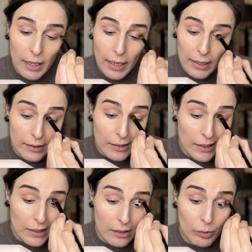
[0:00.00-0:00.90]
And
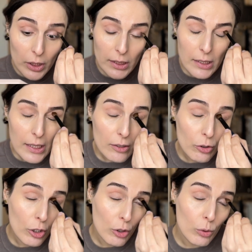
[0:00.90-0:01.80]
this is what I tend to
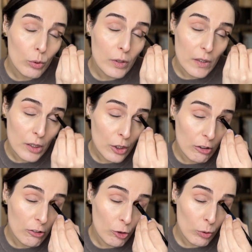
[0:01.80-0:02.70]
use
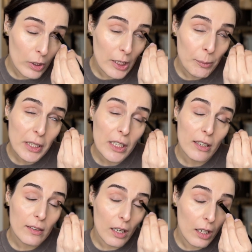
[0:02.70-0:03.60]
usually
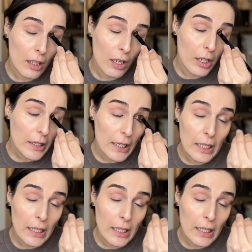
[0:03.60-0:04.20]
because I like